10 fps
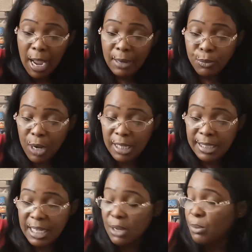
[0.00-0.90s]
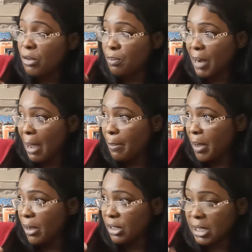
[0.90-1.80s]
And what I see with
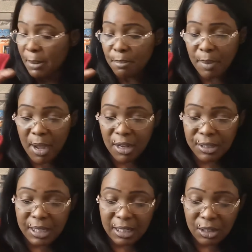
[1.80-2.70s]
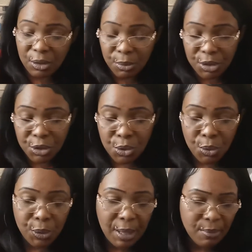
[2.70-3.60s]
blackbirds, them birds, I don't know what you
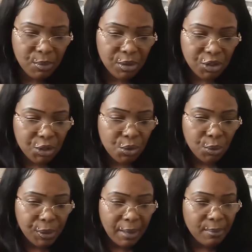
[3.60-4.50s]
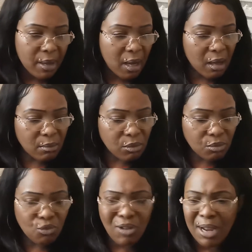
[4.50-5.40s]
call them. What do you call them?
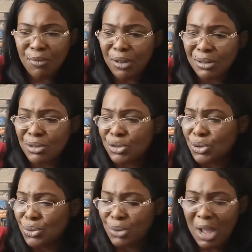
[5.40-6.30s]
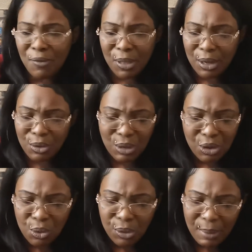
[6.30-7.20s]
Ravens or whatever
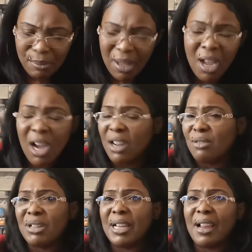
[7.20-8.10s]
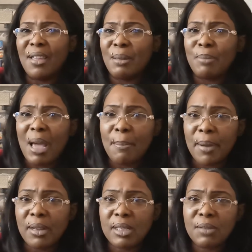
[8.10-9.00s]
you call them. I don't really like the
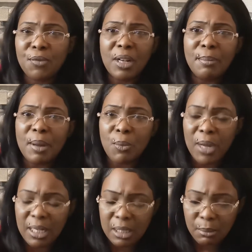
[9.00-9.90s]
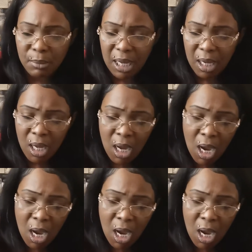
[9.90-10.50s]
blackbirds. They feel a bit weird to me.